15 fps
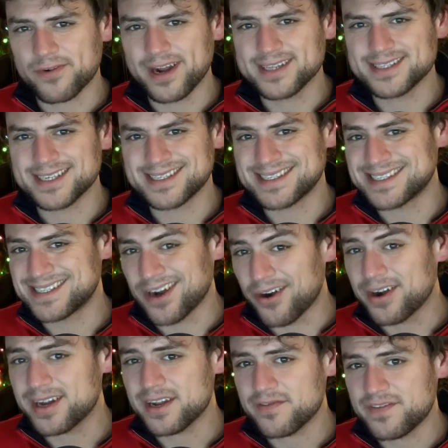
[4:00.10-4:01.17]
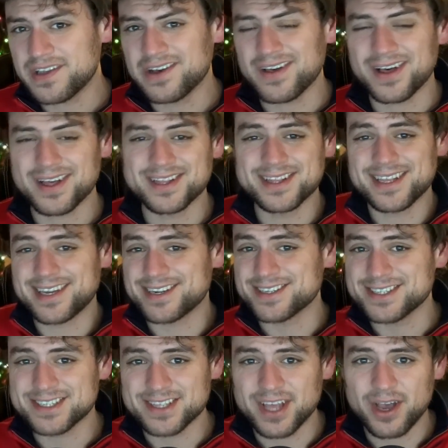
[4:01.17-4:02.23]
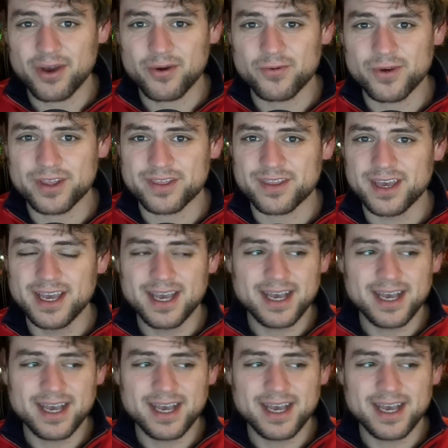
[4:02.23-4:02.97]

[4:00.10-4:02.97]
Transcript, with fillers: threads is starting to feel a little slow with